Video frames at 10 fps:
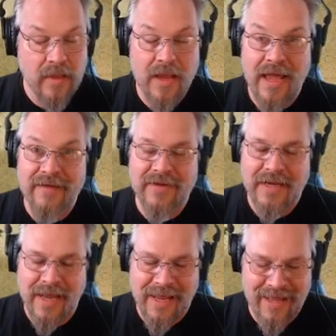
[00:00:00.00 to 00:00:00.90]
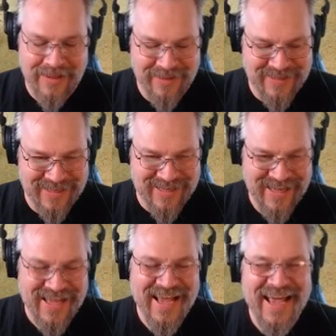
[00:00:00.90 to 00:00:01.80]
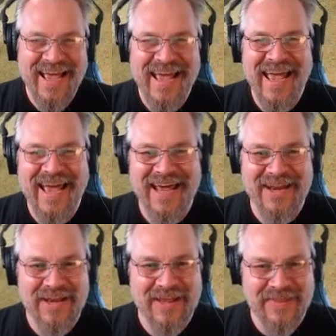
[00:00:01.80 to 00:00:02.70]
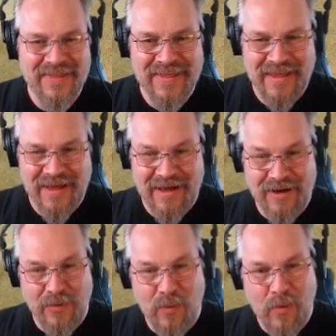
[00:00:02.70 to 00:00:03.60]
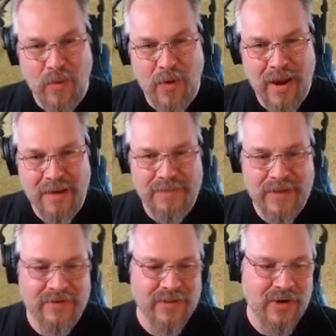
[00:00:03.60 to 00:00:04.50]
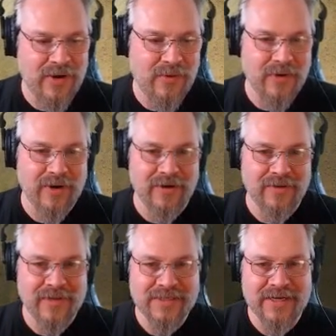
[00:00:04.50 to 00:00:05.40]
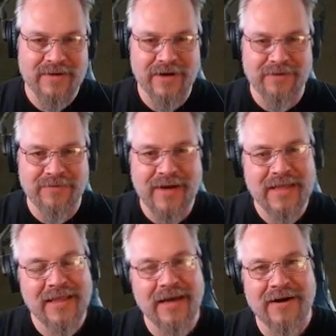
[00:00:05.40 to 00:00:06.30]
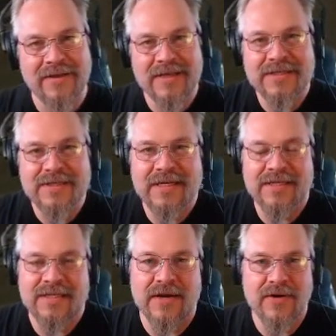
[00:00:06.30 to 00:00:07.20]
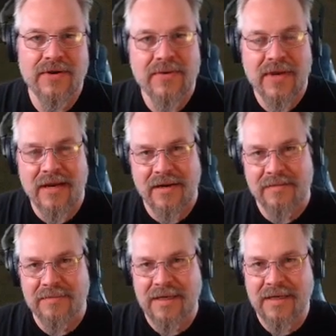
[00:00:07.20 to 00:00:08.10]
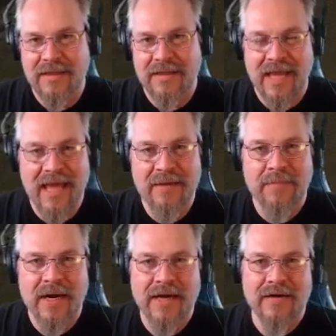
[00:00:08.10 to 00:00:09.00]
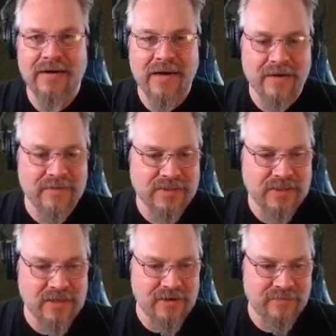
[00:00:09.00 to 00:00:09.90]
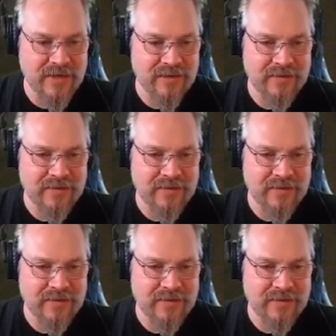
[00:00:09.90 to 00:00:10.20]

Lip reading: Evindale, and the way up there in the corner, this area right there, this is their new kingdom, the Empire of the Slindari.